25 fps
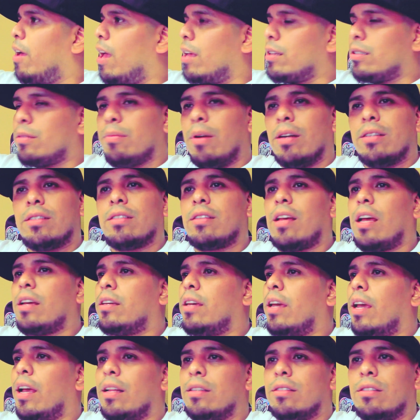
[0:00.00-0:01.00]
as much as I
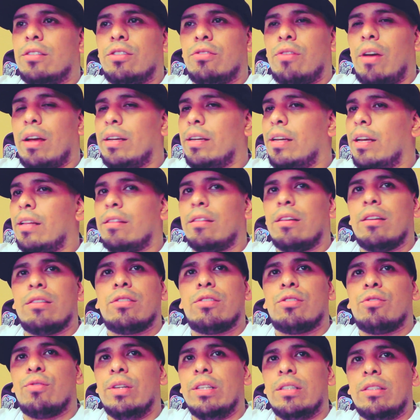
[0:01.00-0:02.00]
can so I can get this
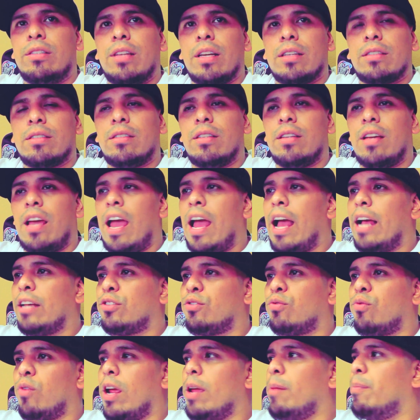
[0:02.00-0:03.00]
360
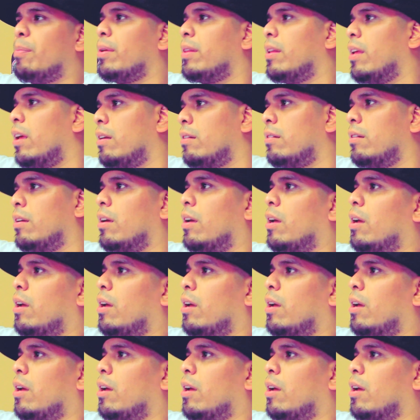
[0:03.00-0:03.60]
ass rape and then